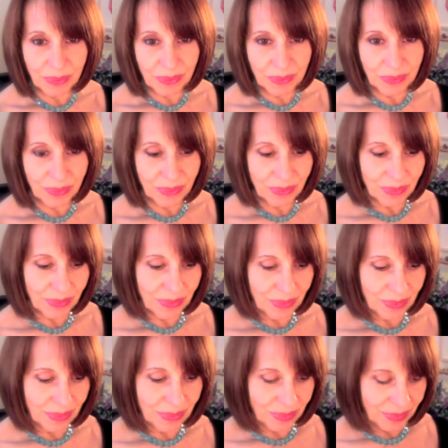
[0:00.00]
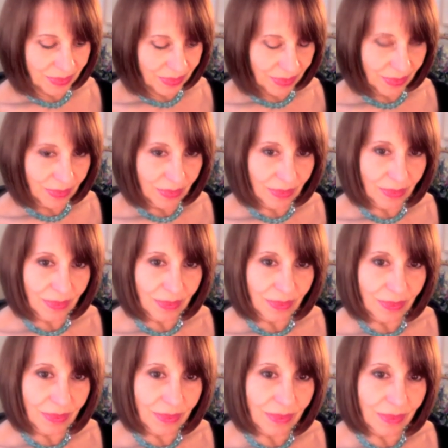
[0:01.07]

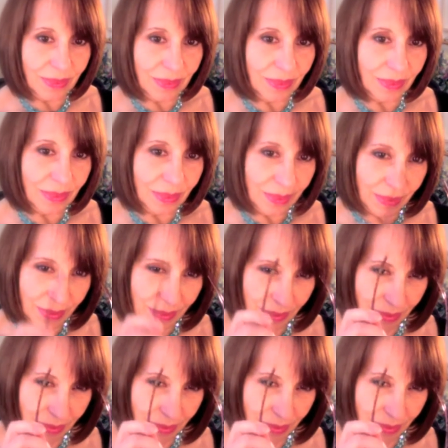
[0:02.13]
[no speech]